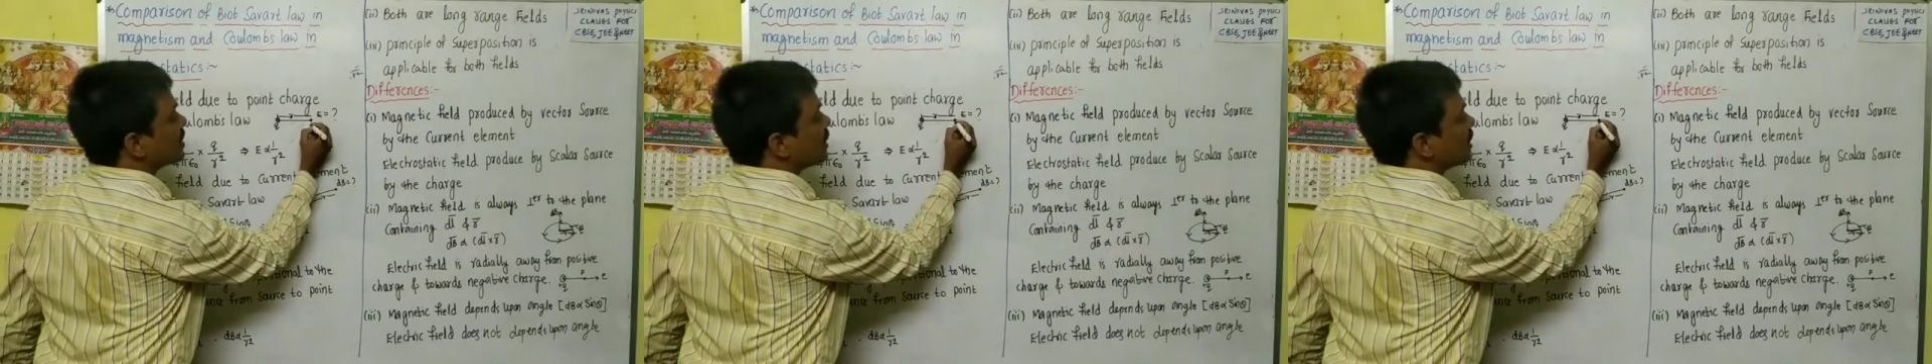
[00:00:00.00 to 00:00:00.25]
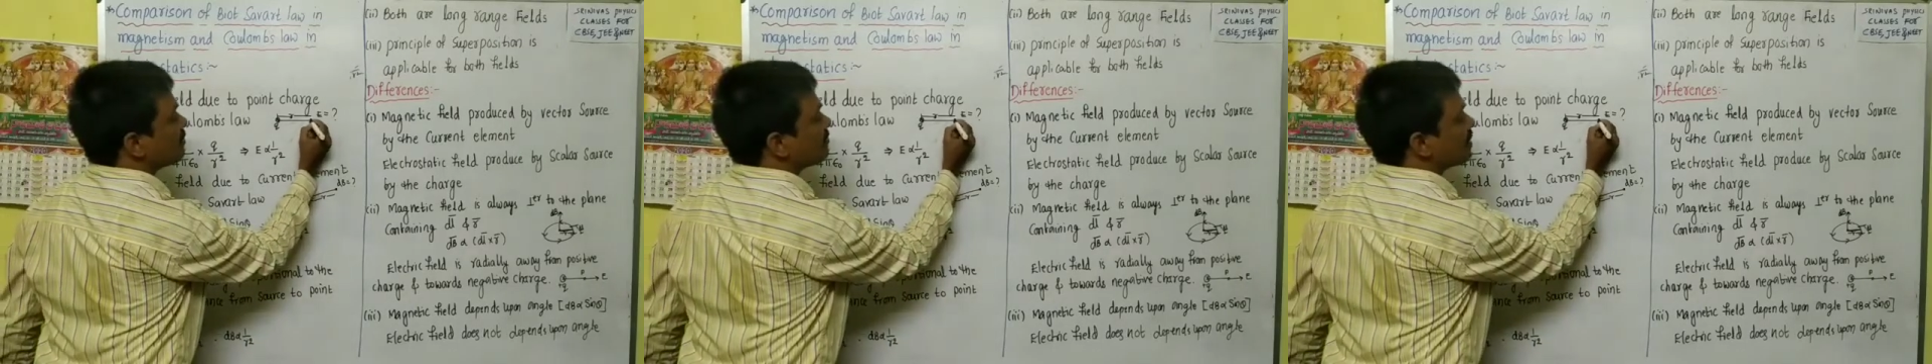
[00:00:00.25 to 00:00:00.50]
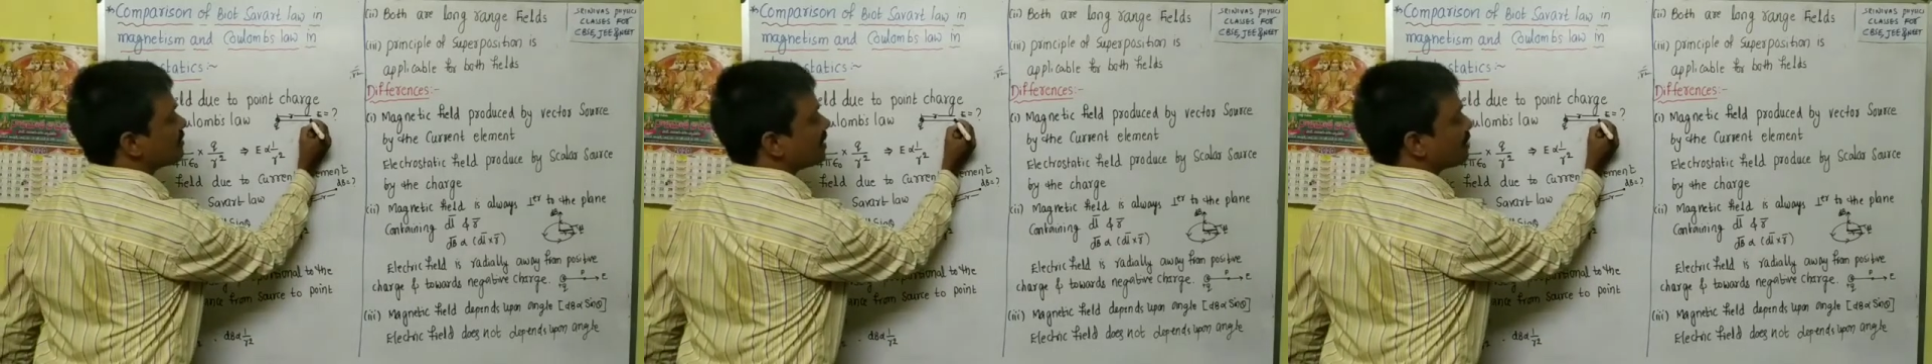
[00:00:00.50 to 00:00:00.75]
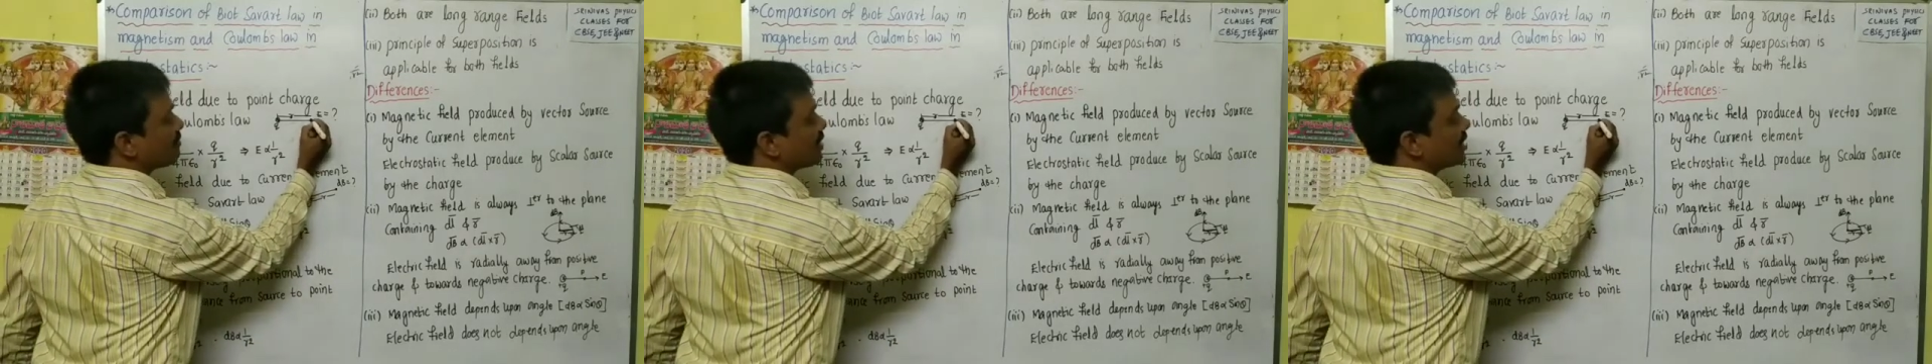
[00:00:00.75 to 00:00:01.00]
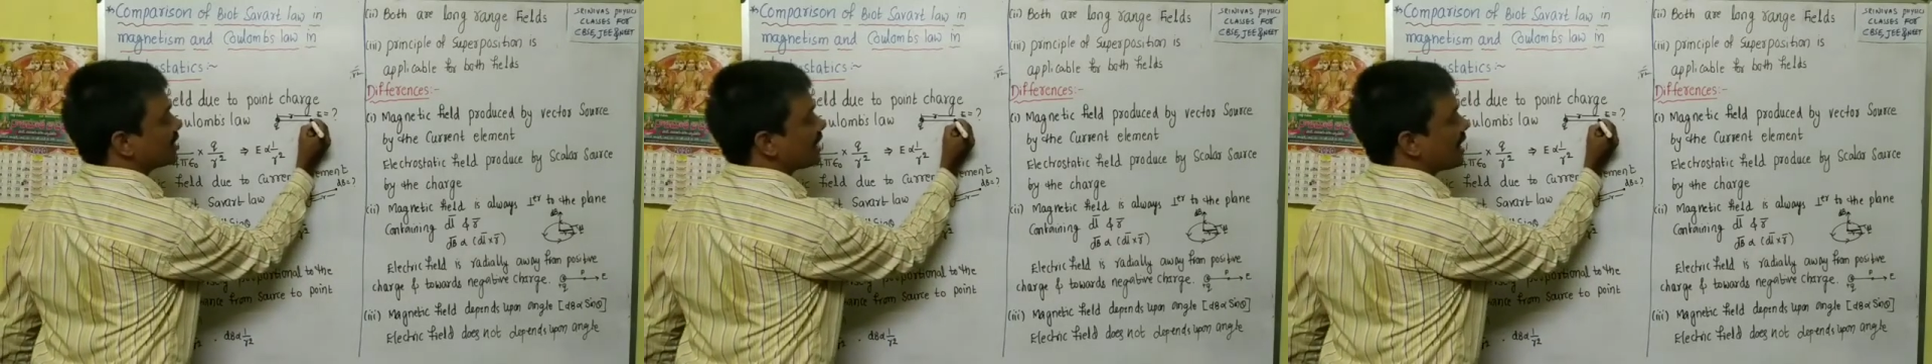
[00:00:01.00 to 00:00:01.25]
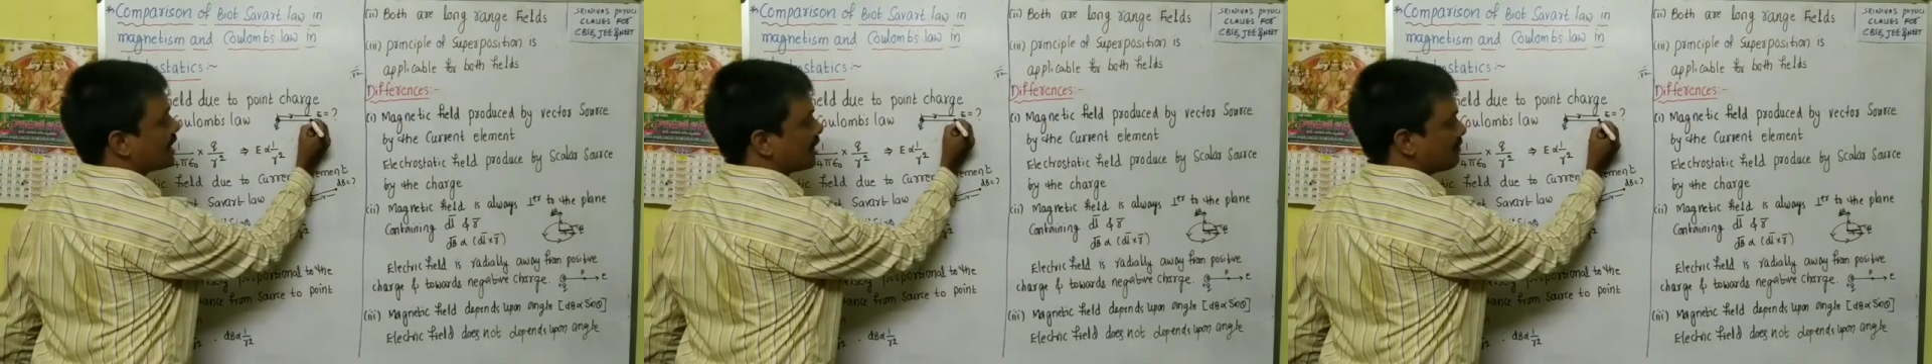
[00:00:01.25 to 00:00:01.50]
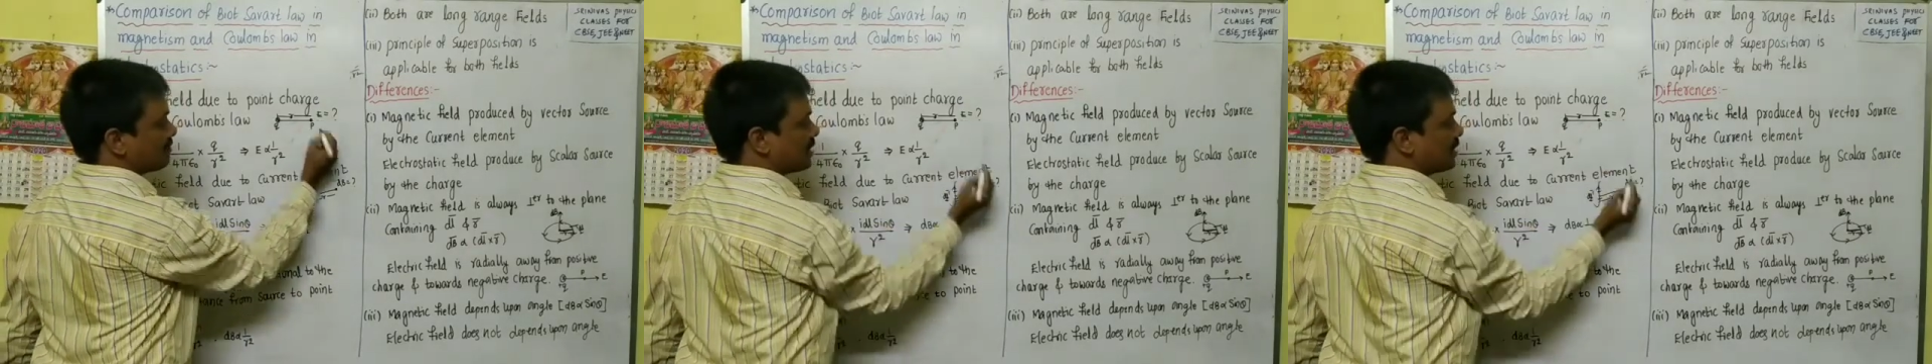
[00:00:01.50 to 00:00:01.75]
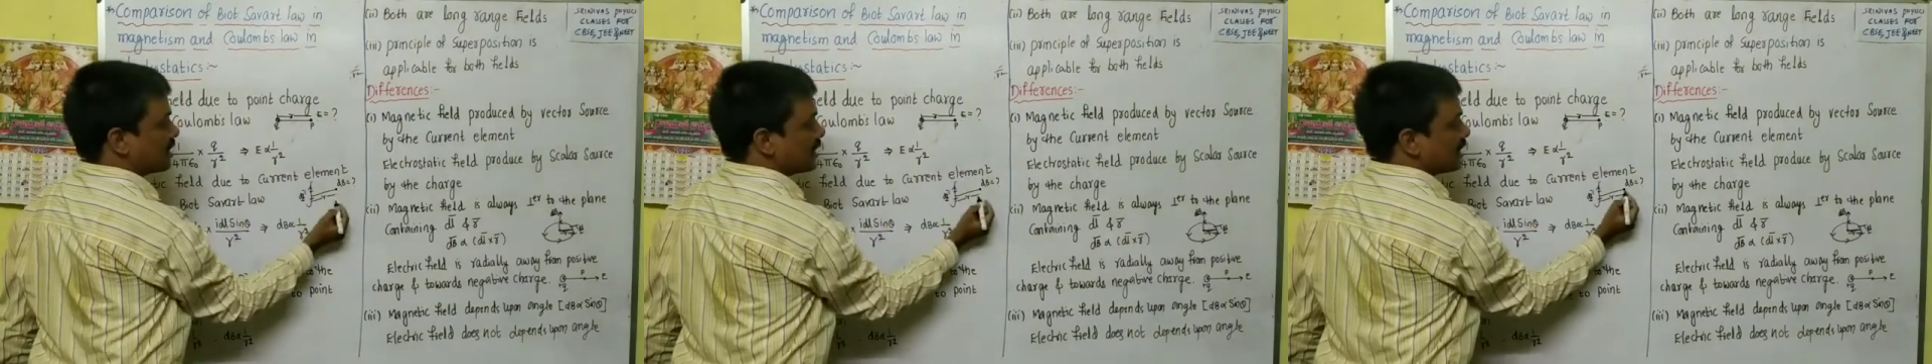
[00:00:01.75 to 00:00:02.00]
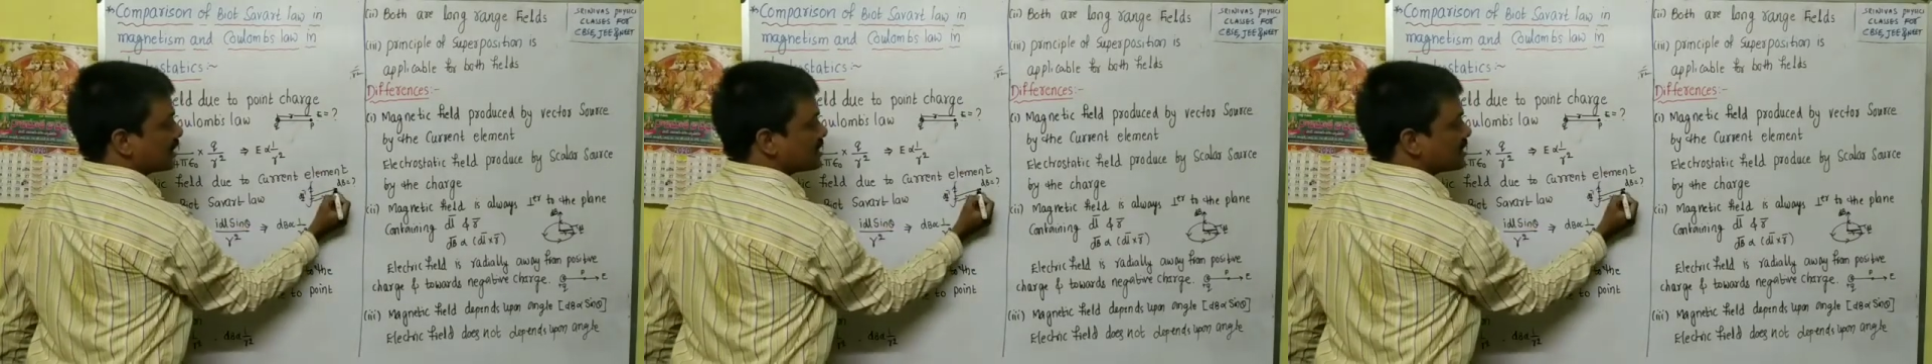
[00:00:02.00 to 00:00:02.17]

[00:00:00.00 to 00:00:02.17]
right, where we are finding the electric field.